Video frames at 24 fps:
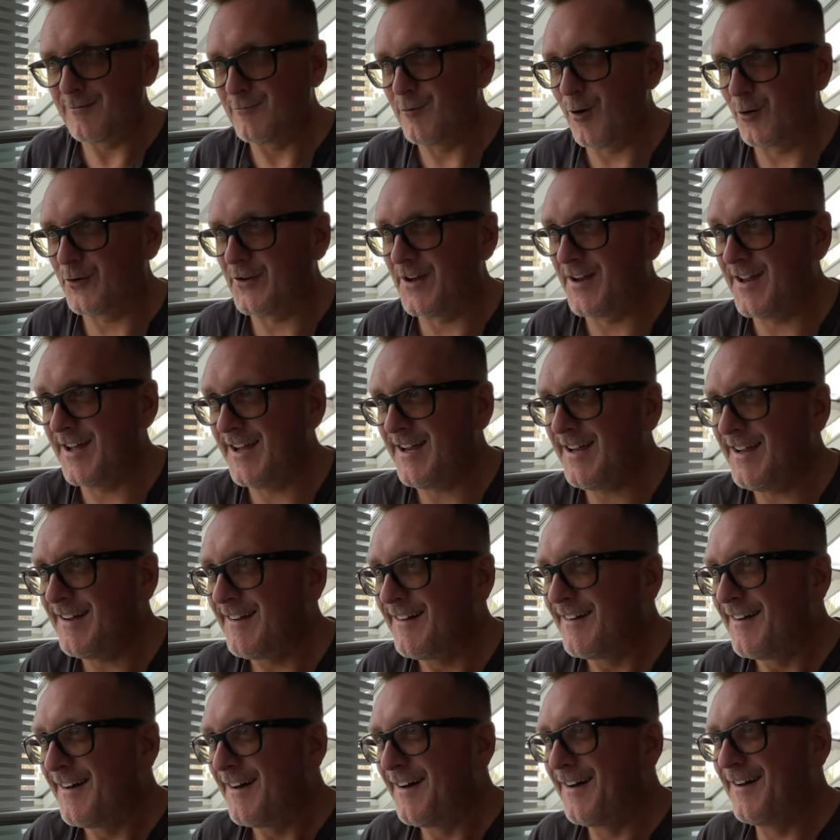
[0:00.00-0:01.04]
Rodney.
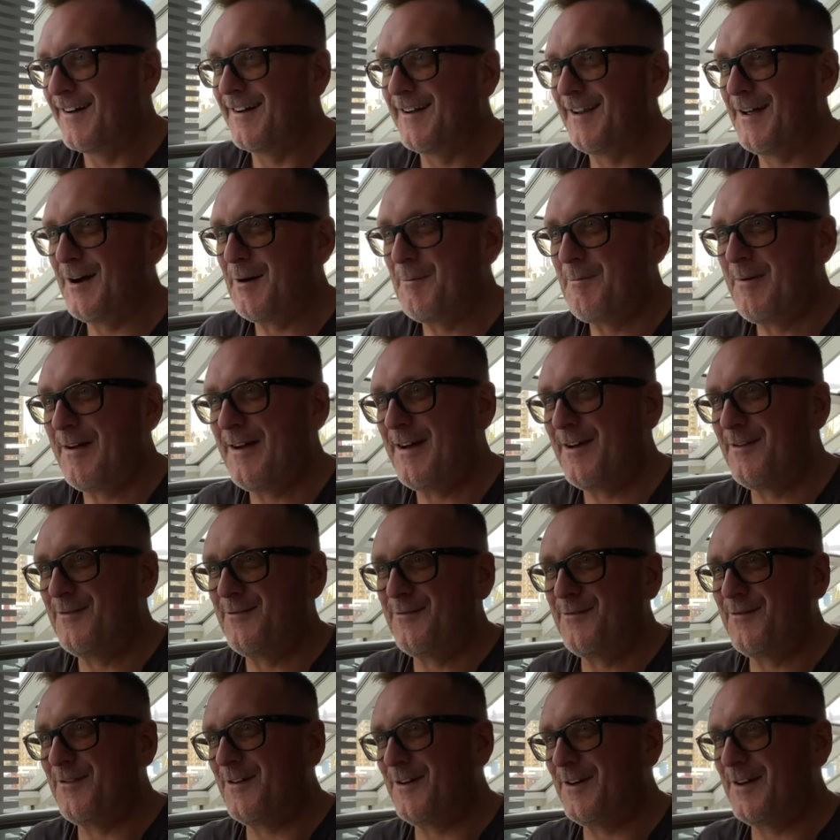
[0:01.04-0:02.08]
A little bit
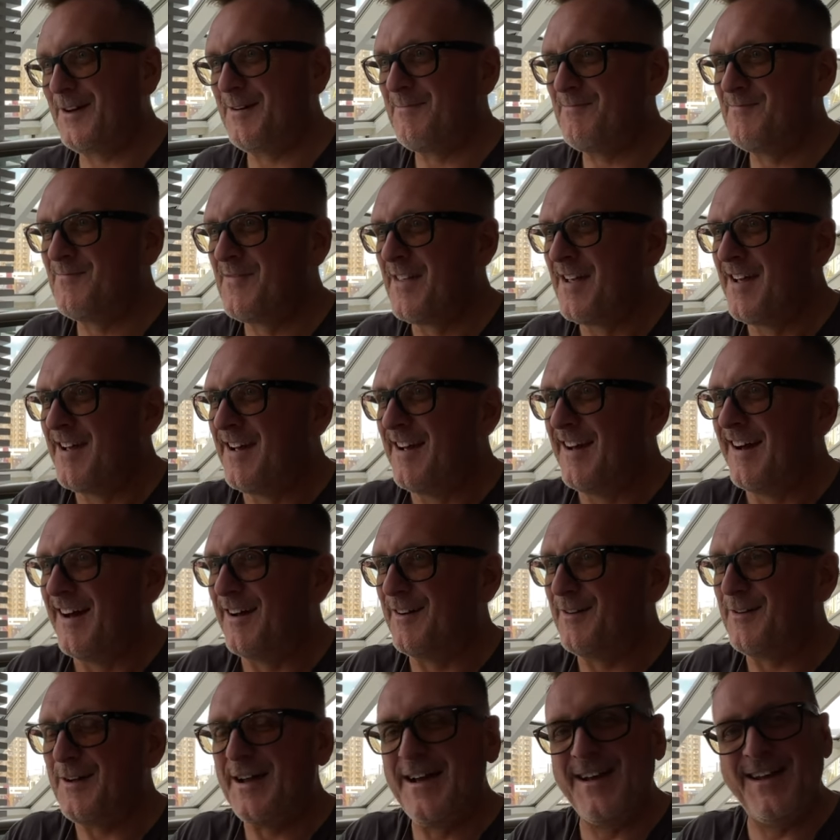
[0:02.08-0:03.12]
of
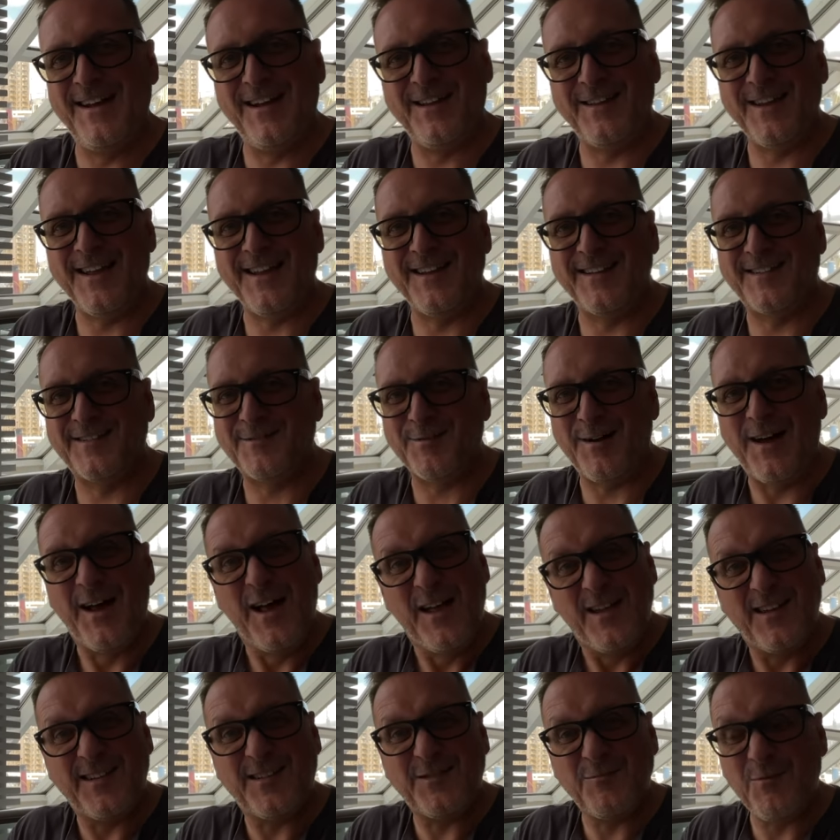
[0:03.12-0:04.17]
I think there's
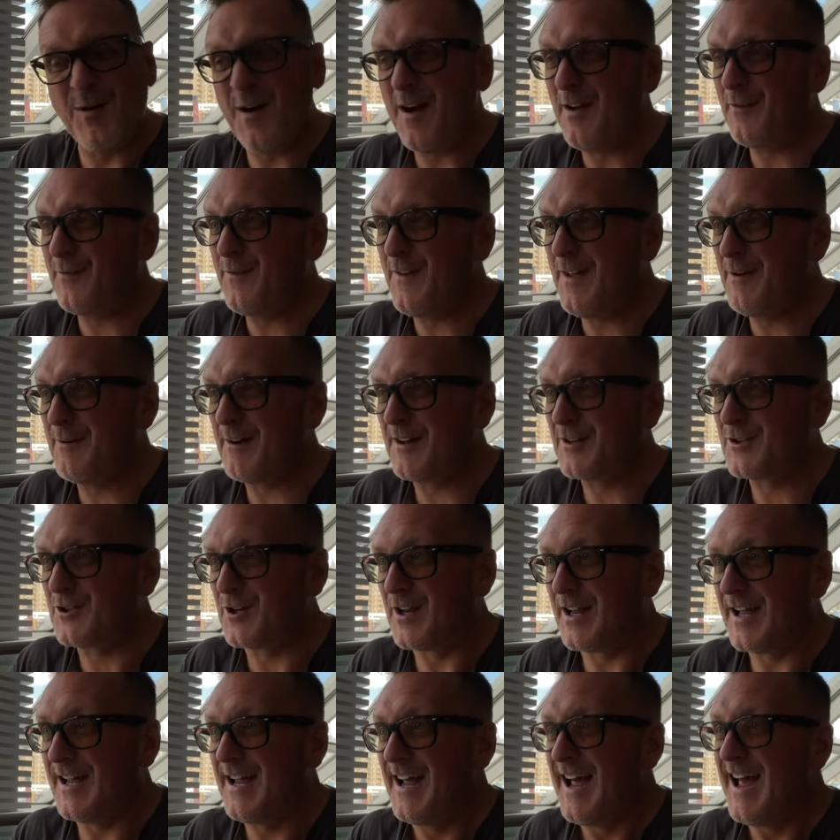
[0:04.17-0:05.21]
quite a few
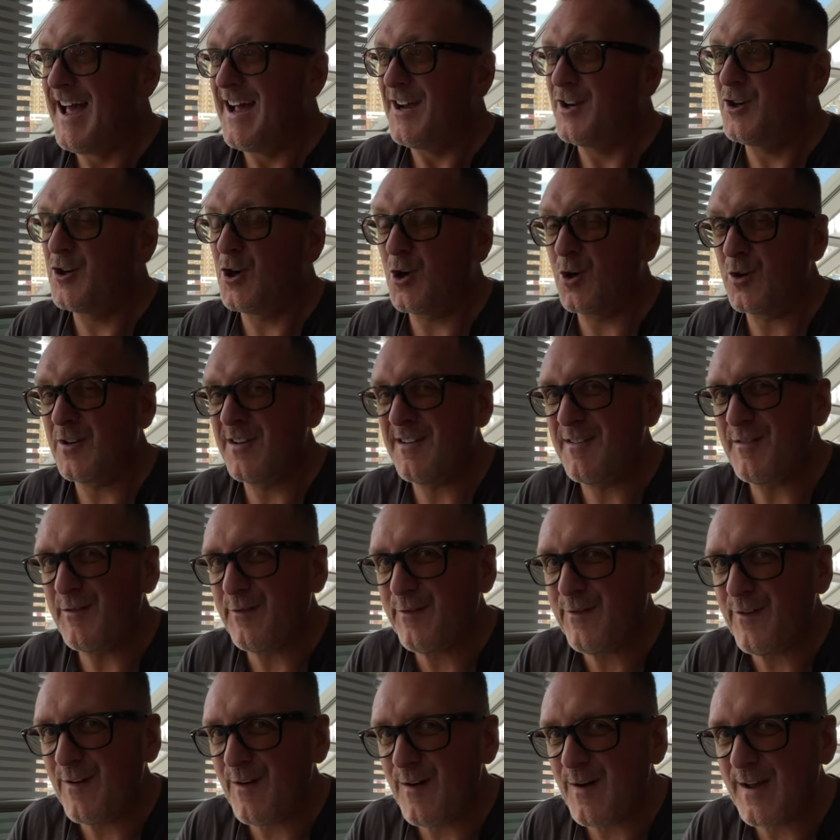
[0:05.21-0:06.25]
actually. Couldn't
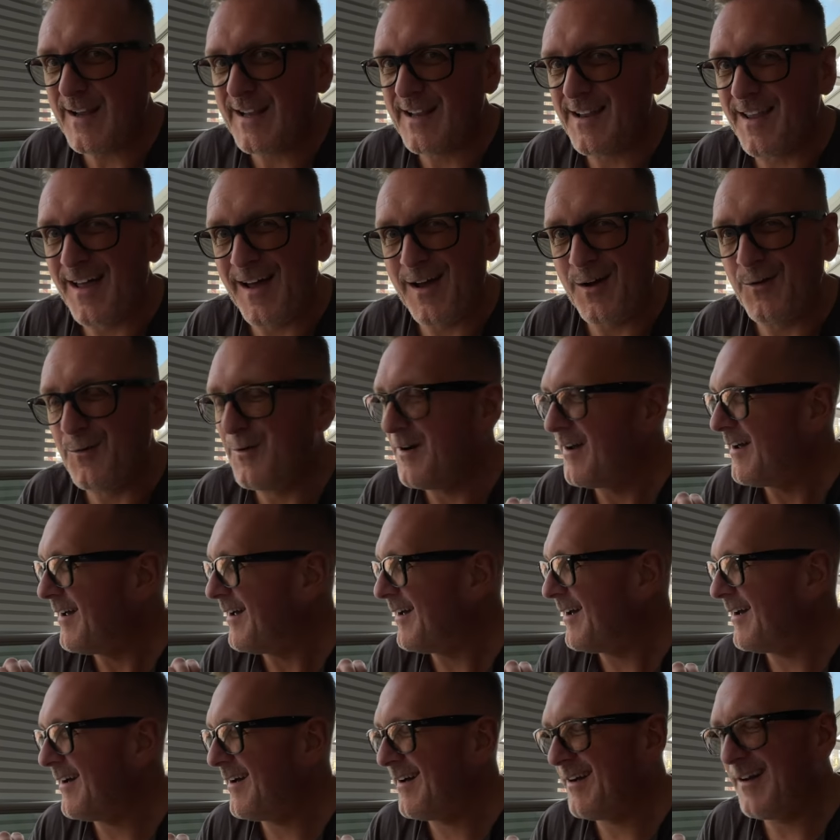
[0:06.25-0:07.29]
find though
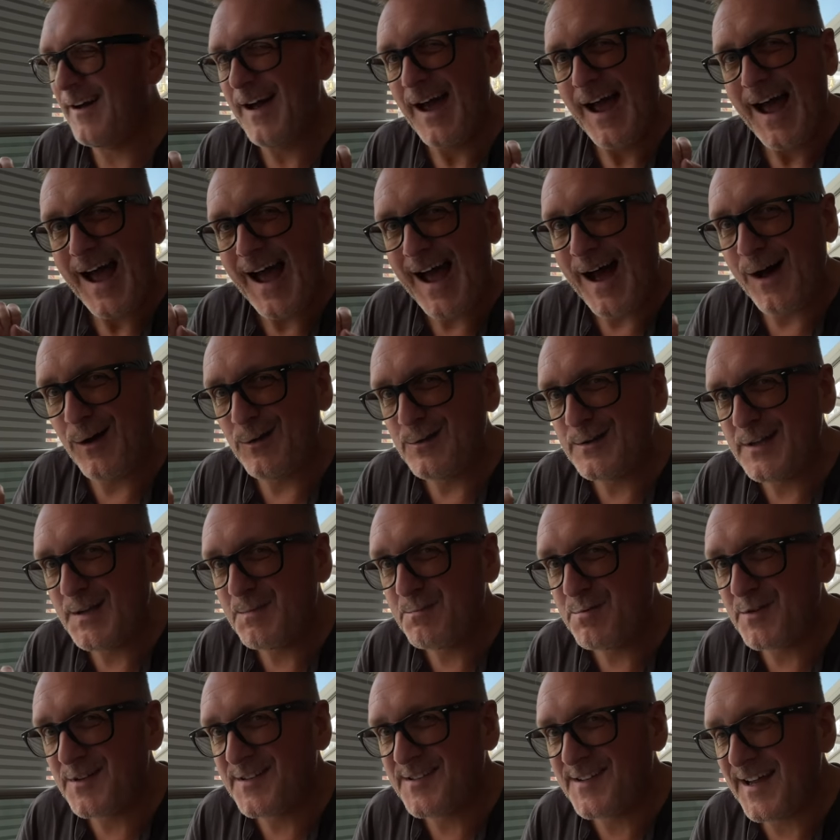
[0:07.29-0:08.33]
Aldi
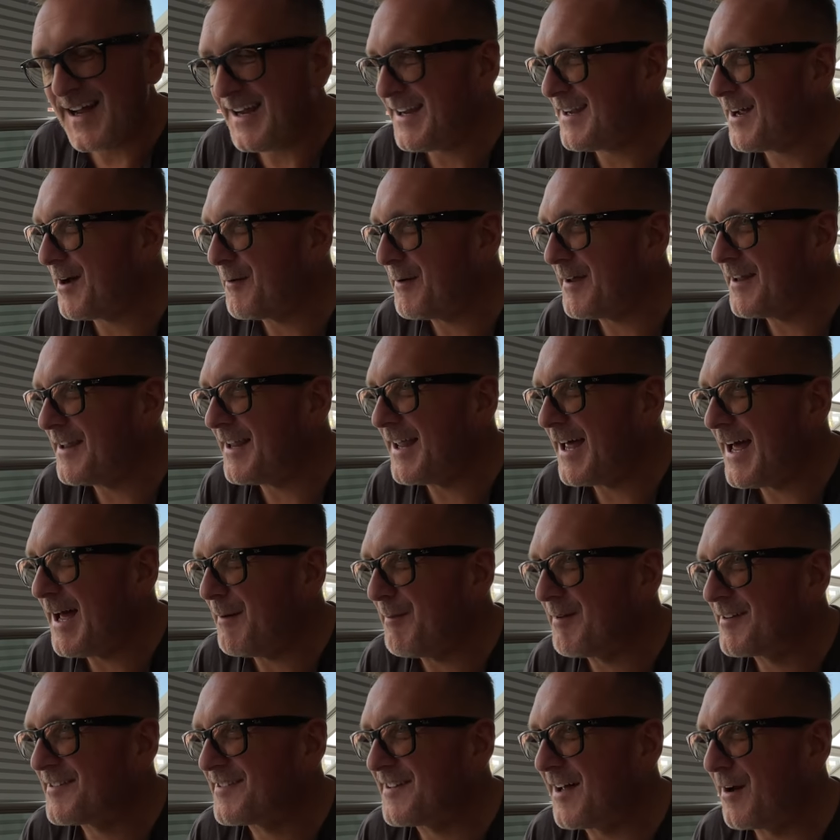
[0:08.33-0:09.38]
Prosecco in there
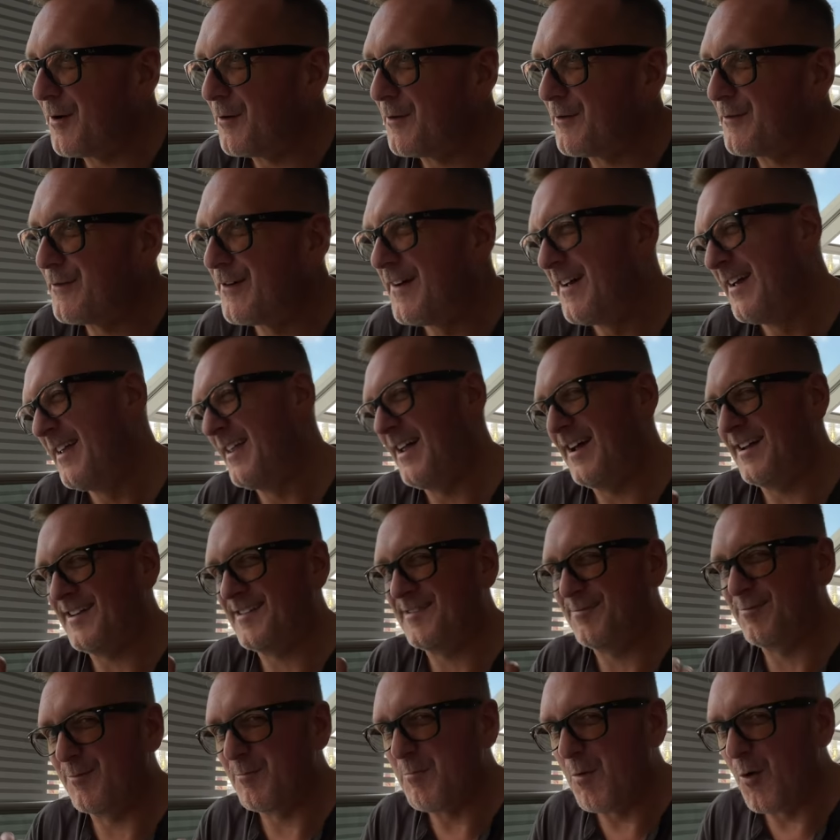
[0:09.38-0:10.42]
myself.
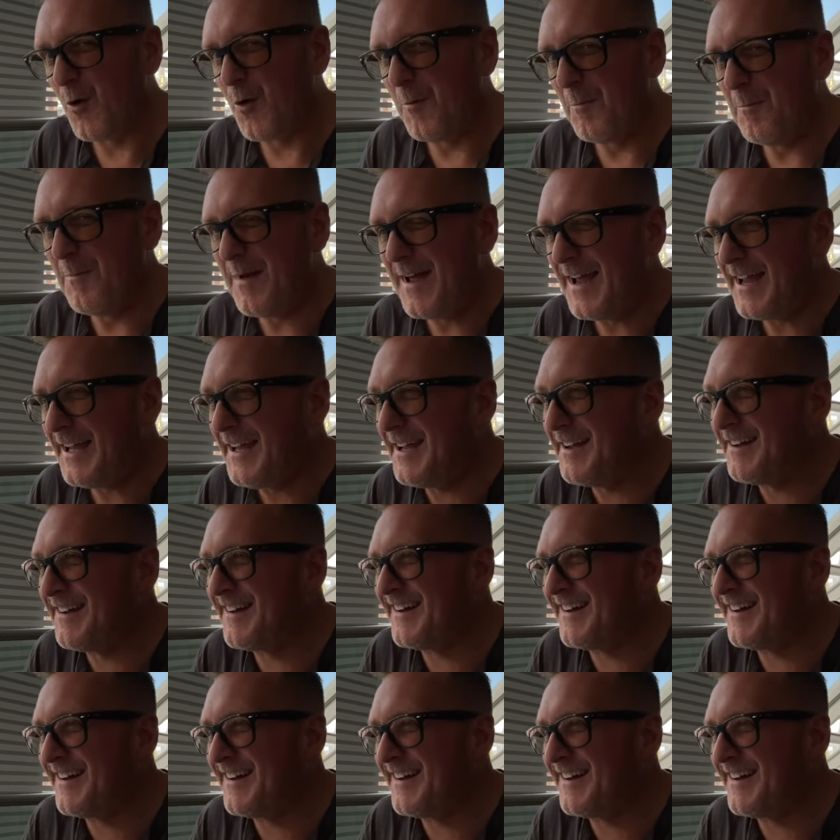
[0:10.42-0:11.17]
That's more me.